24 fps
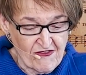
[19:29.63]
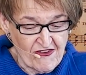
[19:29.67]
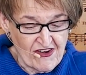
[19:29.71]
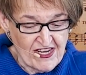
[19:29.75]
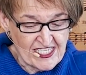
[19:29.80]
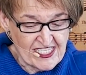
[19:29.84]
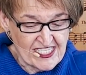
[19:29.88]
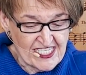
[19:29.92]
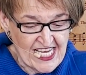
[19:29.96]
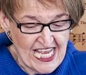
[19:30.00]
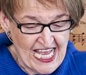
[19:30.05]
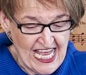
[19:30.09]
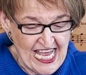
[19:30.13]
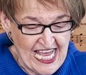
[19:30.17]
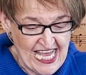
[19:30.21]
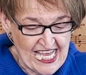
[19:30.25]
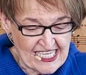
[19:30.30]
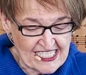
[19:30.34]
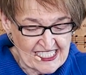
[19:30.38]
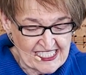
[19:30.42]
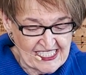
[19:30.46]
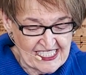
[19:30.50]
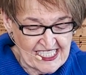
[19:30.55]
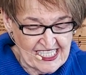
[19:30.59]

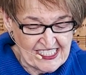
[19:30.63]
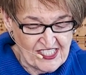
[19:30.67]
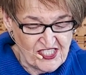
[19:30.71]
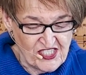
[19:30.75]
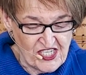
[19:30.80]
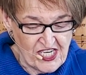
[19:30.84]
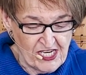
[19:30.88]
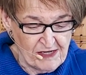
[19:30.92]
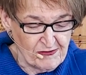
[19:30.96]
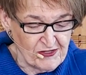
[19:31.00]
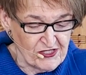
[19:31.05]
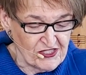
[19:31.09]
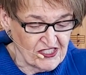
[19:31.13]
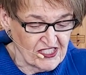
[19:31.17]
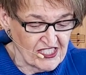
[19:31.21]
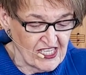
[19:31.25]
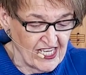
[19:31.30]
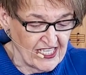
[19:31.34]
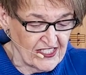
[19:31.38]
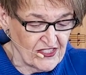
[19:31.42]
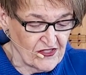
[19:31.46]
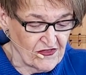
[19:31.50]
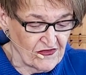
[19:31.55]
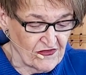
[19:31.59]
attacks the
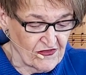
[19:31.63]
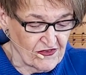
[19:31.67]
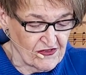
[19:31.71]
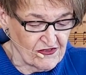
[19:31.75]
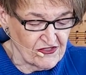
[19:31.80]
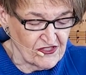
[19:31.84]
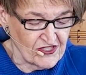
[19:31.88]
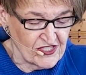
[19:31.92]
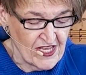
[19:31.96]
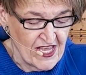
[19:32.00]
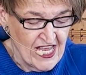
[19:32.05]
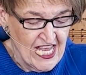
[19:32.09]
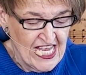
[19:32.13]
Jebusites first